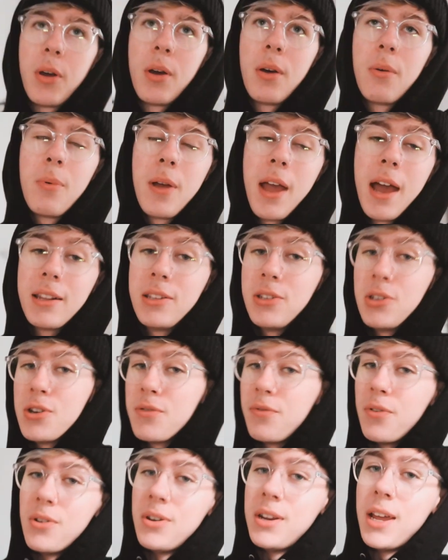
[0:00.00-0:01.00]
but we had such
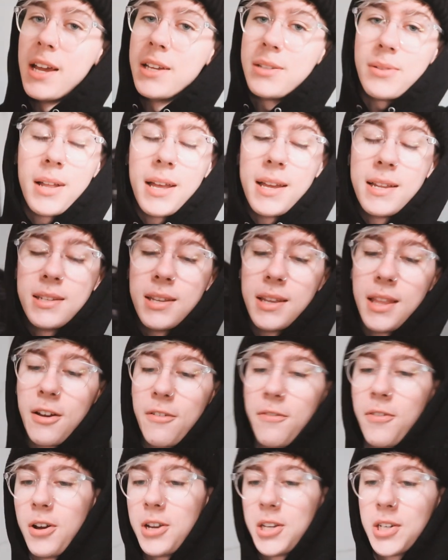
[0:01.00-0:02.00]
a fun day, so I'll insert
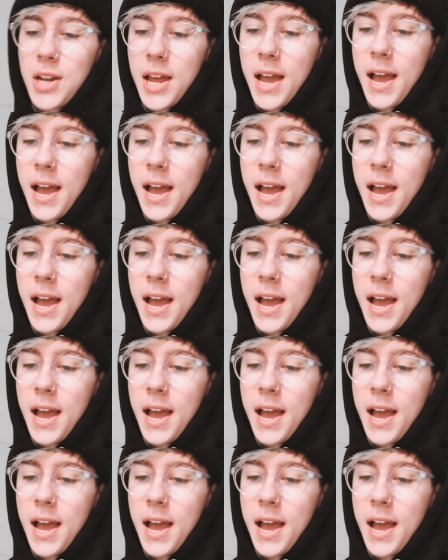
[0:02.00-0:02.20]
that footage